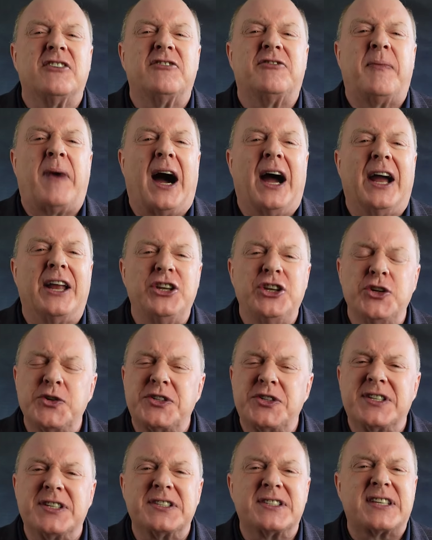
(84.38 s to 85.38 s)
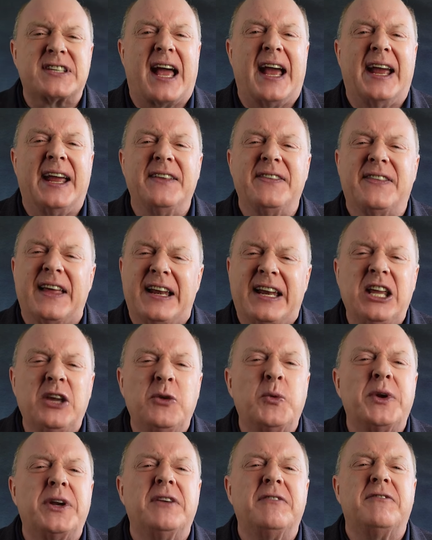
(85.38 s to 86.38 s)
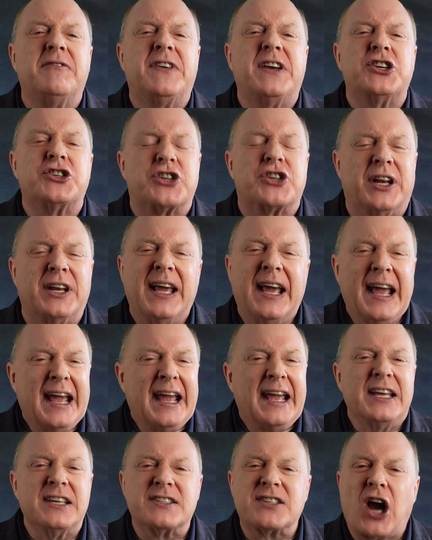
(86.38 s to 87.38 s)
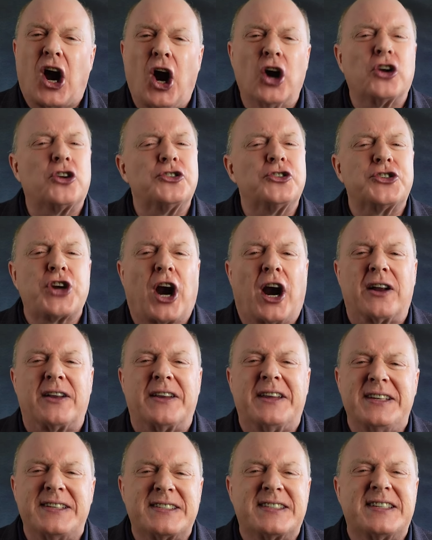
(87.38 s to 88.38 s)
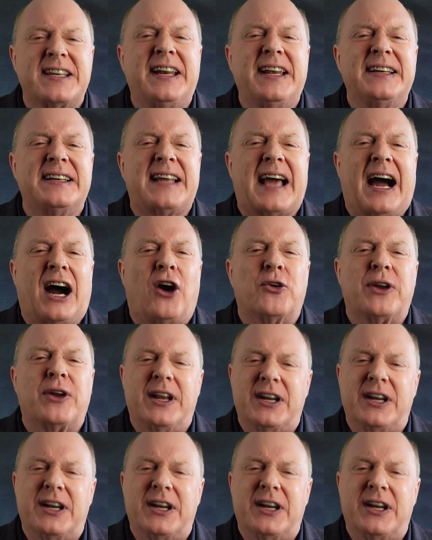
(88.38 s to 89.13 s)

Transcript: of mine used to say that he would envision his Uncle Charlie sitting down